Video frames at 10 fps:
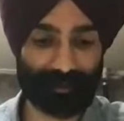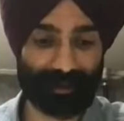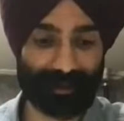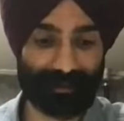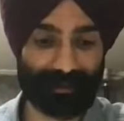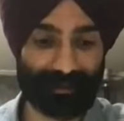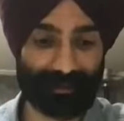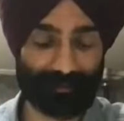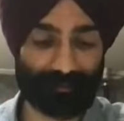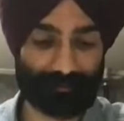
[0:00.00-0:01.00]

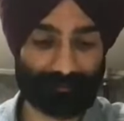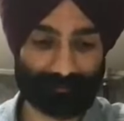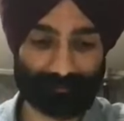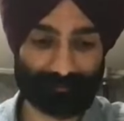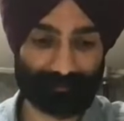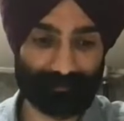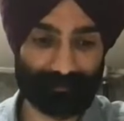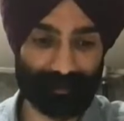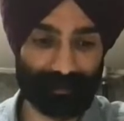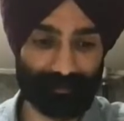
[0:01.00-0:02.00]
plan,
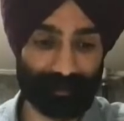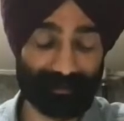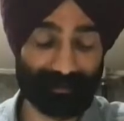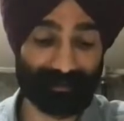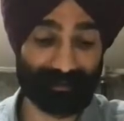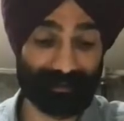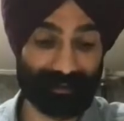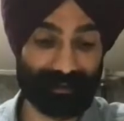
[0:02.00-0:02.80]
basically,